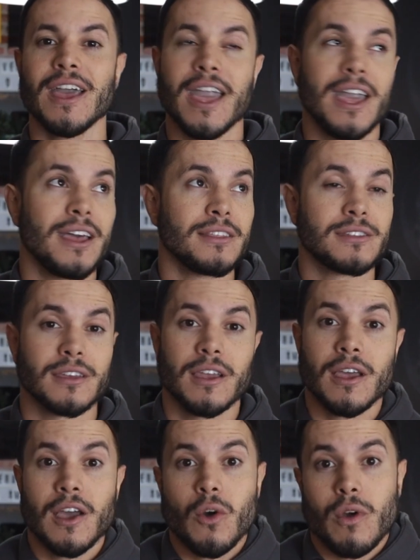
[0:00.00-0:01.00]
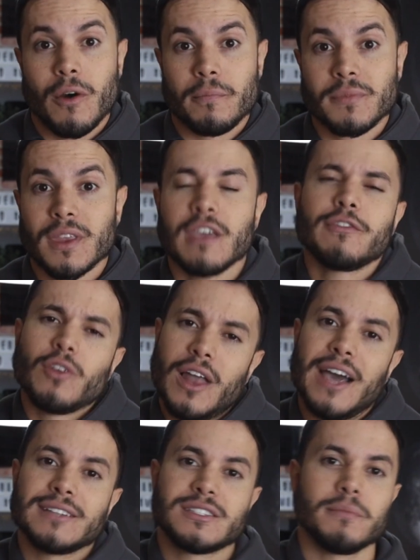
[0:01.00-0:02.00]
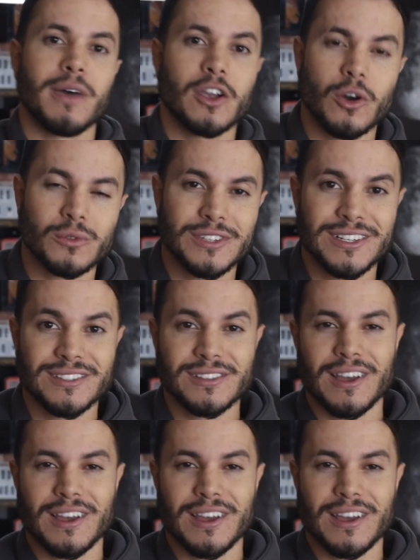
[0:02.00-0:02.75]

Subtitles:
And well, if you liked my content,